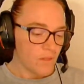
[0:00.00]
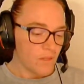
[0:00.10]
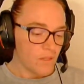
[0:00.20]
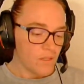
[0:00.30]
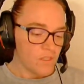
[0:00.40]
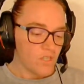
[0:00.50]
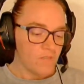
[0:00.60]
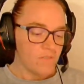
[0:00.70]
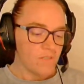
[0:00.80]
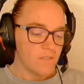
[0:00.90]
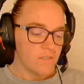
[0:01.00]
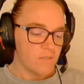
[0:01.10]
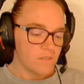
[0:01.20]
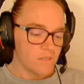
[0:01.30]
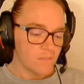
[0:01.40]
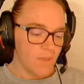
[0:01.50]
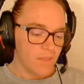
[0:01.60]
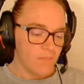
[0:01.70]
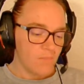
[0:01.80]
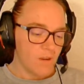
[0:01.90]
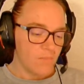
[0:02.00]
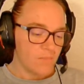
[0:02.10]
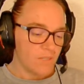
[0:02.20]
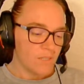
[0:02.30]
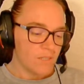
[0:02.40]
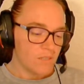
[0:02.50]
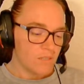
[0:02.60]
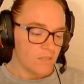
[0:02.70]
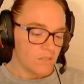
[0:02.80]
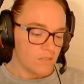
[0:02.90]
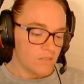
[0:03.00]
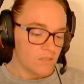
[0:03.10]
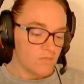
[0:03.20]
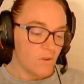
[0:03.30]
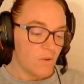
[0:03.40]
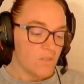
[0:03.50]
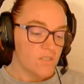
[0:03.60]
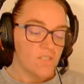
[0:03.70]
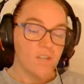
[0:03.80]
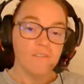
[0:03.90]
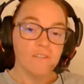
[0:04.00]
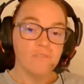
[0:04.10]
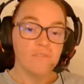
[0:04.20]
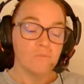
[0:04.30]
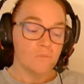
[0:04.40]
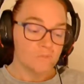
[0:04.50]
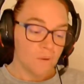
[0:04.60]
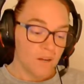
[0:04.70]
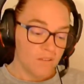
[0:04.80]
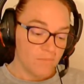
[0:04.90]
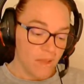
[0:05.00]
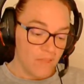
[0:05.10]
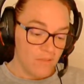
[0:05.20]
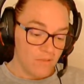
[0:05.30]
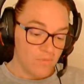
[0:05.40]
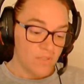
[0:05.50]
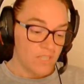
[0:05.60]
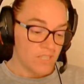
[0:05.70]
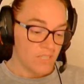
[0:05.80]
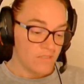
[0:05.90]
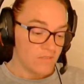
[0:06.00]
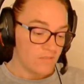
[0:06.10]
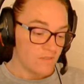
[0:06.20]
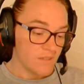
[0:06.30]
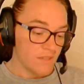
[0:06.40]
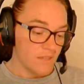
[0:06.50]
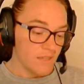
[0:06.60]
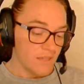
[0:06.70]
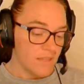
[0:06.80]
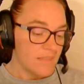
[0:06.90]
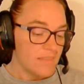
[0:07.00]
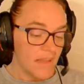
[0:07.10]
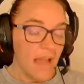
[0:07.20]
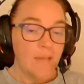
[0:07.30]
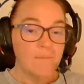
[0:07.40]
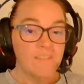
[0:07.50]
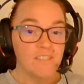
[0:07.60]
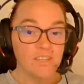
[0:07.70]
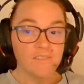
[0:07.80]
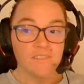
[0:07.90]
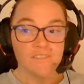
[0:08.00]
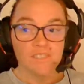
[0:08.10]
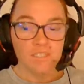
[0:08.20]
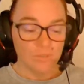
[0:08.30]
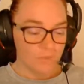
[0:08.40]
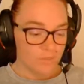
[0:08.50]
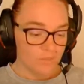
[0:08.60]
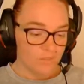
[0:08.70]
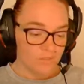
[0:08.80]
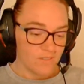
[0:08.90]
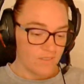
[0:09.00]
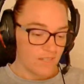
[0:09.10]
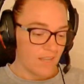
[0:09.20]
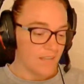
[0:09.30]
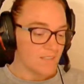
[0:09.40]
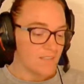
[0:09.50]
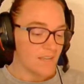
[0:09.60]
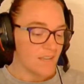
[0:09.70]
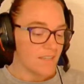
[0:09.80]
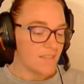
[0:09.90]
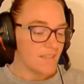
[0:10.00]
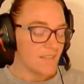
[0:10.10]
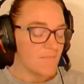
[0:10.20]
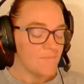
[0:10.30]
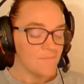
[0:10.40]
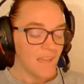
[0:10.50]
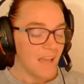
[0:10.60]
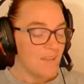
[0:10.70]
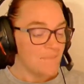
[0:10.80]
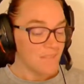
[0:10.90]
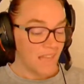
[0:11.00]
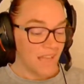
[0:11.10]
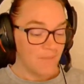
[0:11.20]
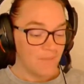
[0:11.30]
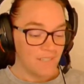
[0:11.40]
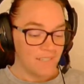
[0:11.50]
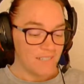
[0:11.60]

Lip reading: Conservative, said Matthew promptly. To vote conservative was part of Matthew's religion. Then I'm conservative too, said Anne decidedly. I'm glad because